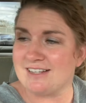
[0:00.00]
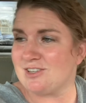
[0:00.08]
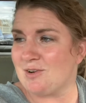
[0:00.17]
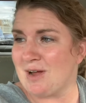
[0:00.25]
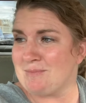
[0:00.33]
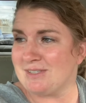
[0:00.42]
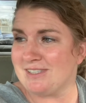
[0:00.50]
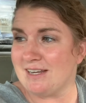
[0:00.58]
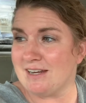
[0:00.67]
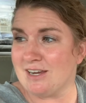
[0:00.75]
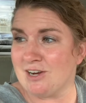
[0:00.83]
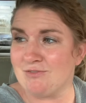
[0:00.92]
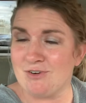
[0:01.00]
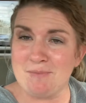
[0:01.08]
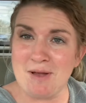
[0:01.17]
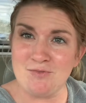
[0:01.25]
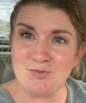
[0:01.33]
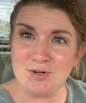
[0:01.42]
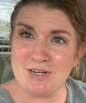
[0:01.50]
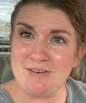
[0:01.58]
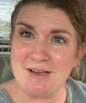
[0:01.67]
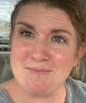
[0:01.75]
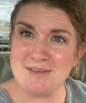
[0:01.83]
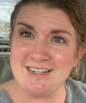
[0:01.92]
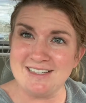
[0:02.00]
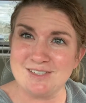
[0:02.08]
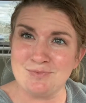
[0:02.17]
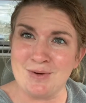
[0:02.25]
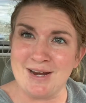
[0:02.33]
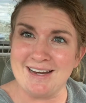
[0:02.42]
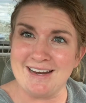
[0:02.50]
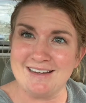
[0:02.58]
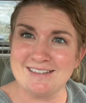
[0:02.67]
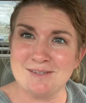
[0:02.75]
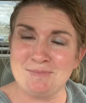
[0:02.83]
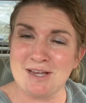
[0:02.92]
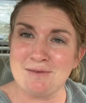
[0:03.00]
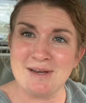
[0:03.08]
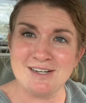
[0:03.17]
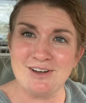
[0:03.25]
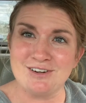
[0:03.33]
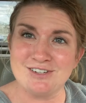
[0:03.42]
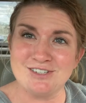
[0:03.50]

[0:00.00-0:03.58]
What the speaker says: So I'm sitting here for about 45 minutes waiting to pick up my daughter.